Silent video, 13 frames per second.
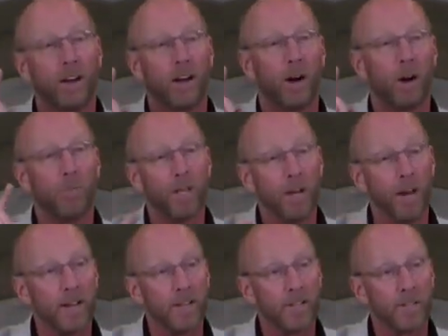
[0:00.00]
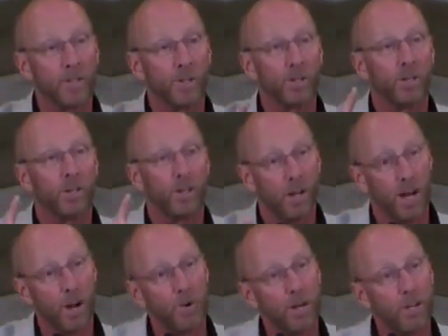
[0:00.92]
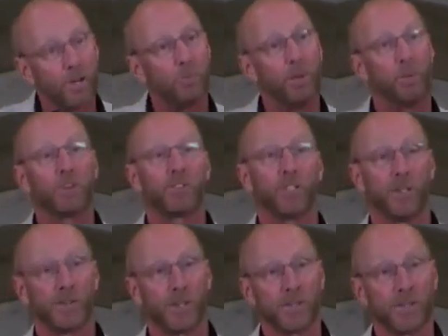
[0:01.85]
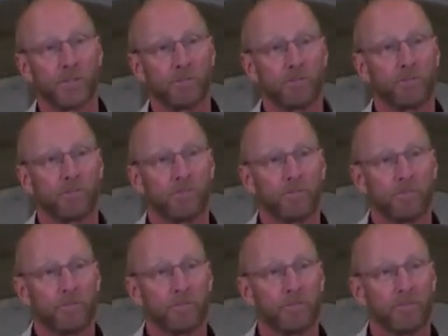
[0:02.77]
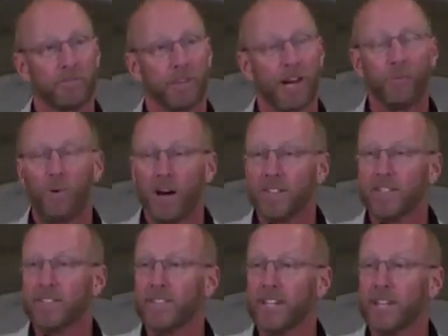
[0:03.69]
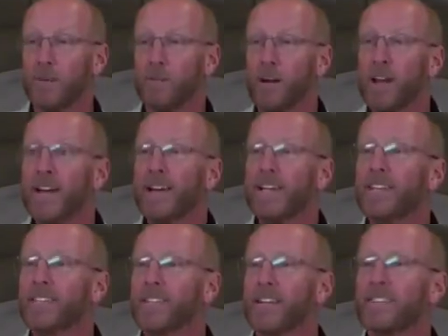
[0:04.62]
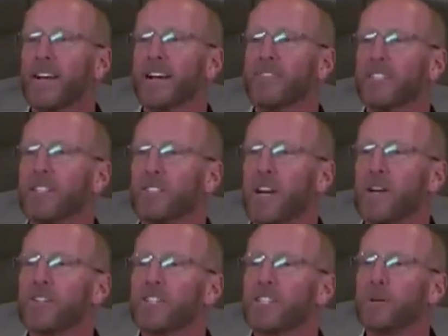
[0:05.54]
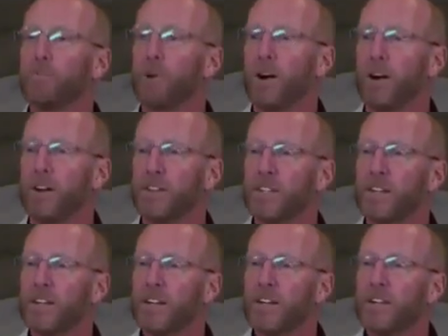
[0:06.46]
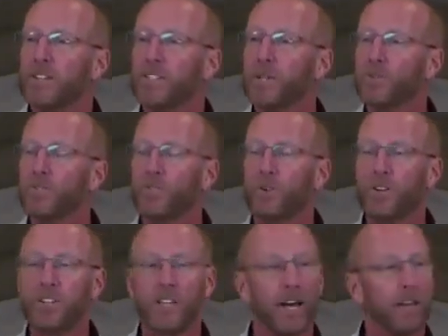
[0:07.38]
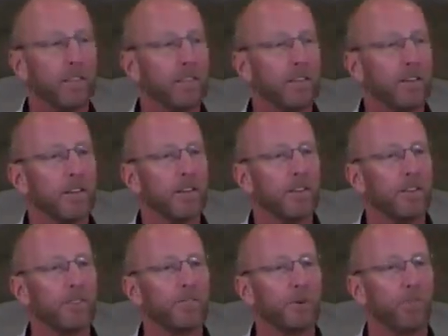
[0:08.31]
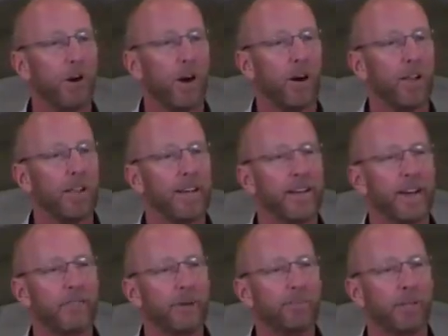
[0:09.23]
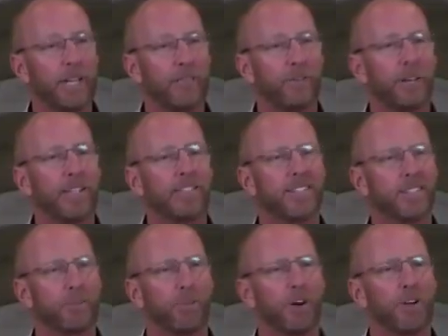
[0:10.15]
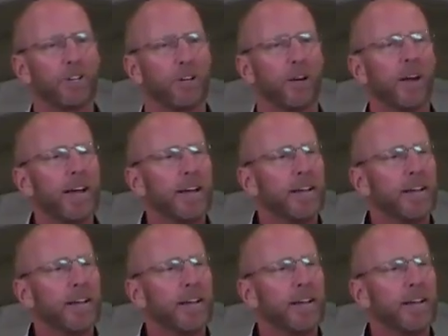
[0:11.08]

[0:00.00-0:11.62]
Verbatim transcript: I'll be honest, I want to go be with Jesus. I want to see him. He says, I have a desire to depart. So for death, for Paul and every believer, it's a departure.